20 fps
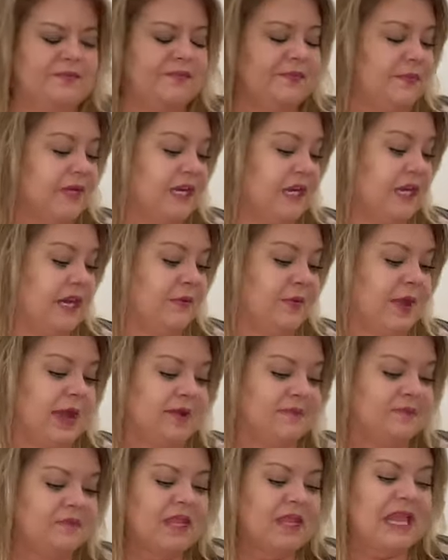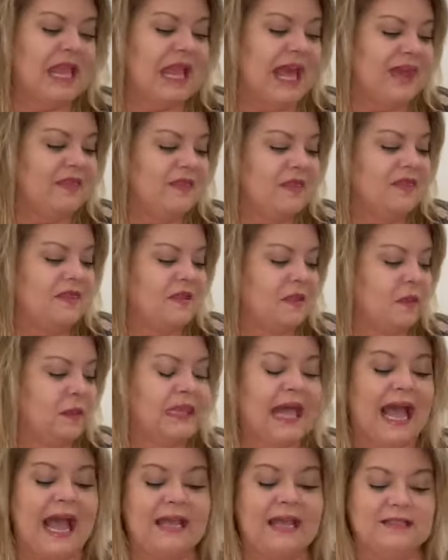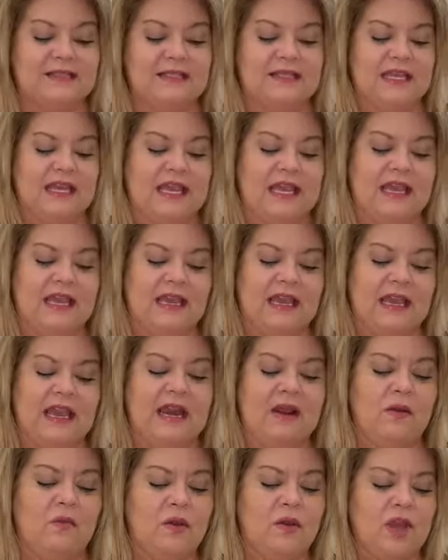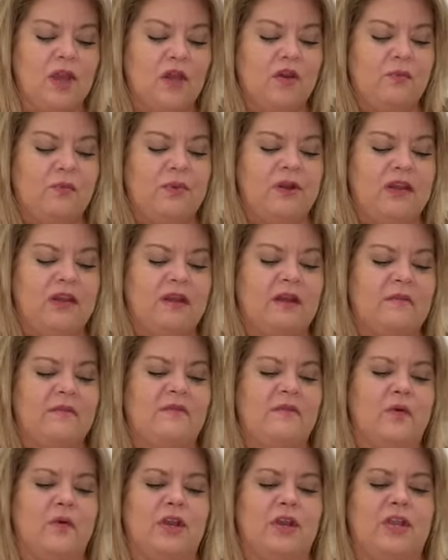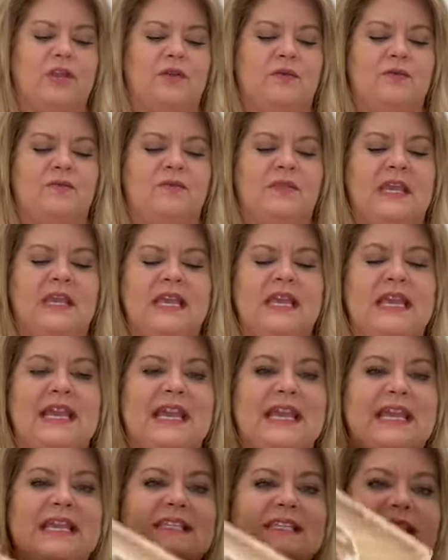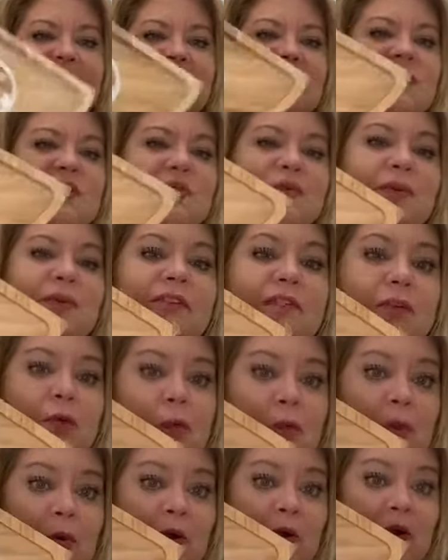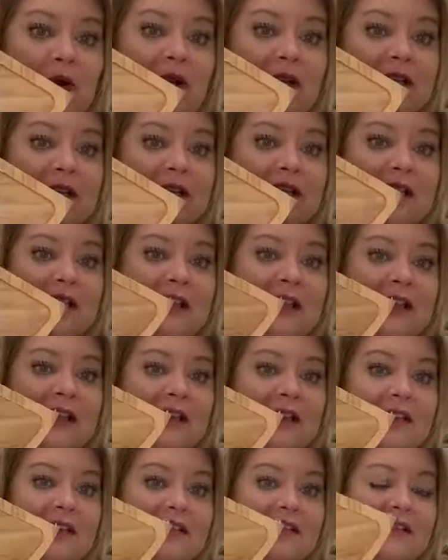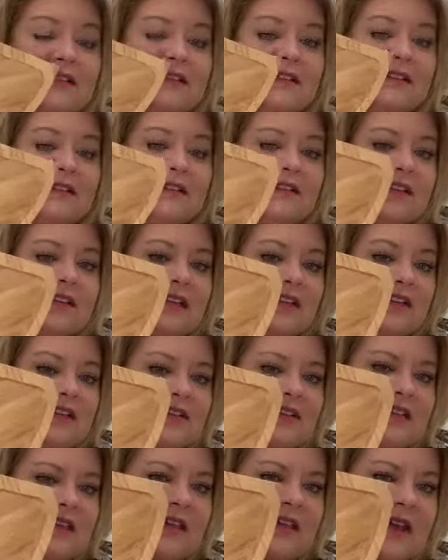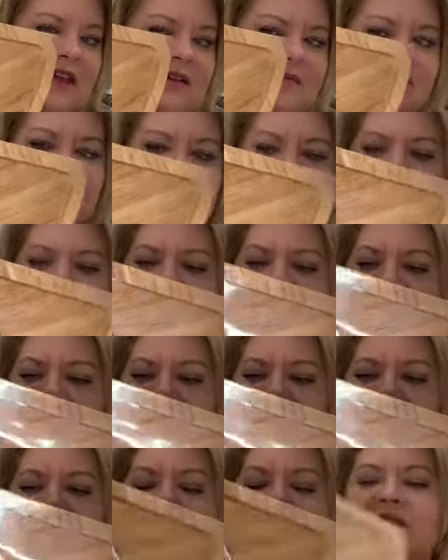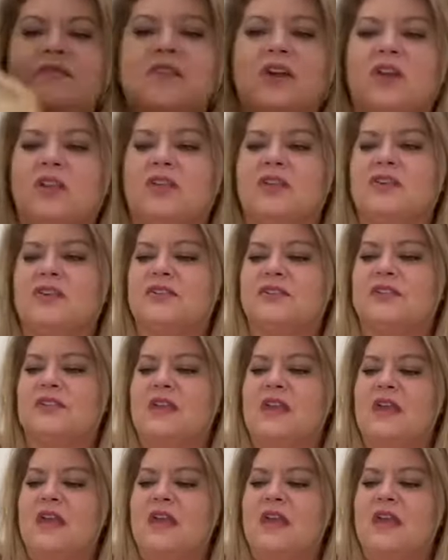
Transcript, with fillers: But anyway, and then the last thing, and I want to open it up for you, is a swivel board. Can you see that? This was five dollars.